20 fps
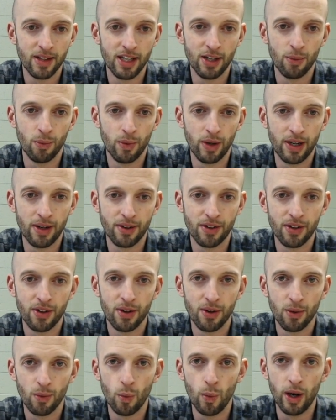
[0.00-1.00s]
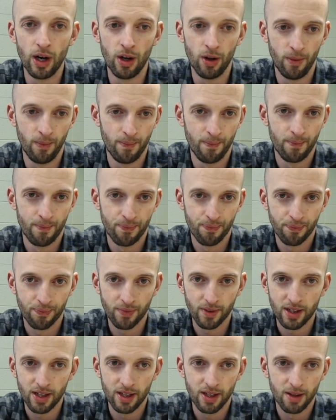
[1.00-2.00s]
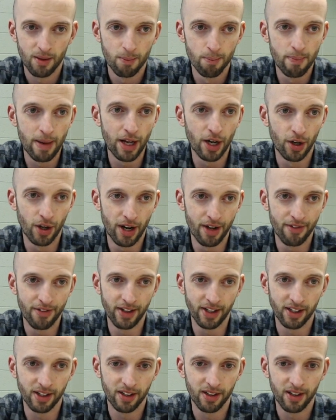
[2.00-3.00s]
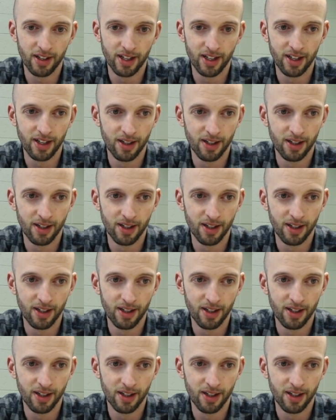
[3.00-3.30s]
it went well. Better, I think.